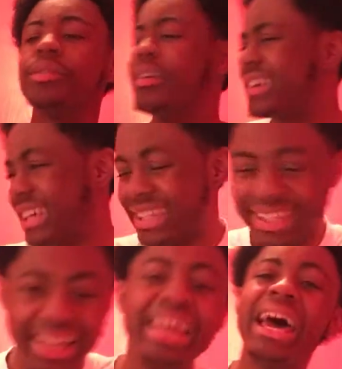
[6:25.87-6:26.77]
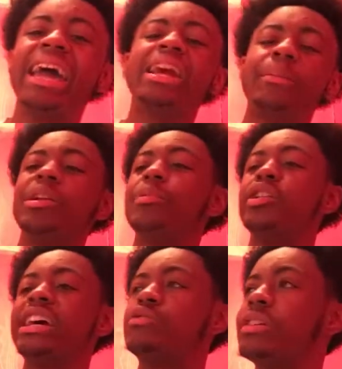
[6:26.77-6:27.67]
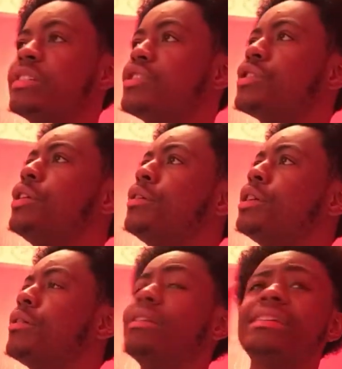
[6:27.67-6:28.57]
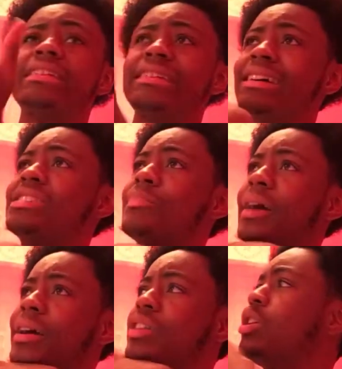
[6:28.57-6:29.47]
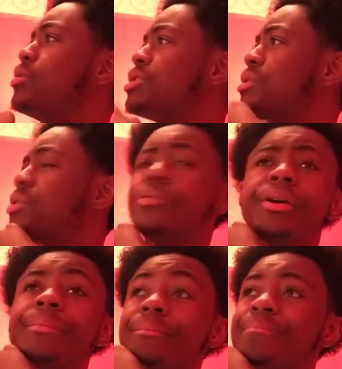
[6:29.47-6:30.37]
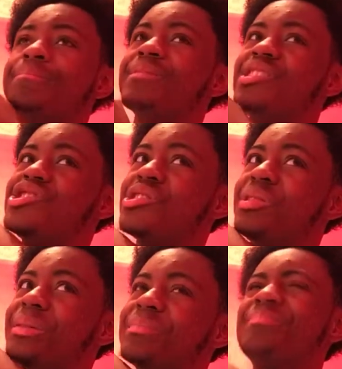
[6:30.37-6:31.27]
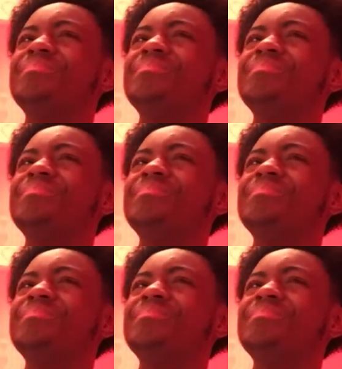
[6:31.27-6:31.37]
You know, hey nigga, pull up on a nice residence. You know what? That's a nice spot. You know what we should do? What? Shoot it.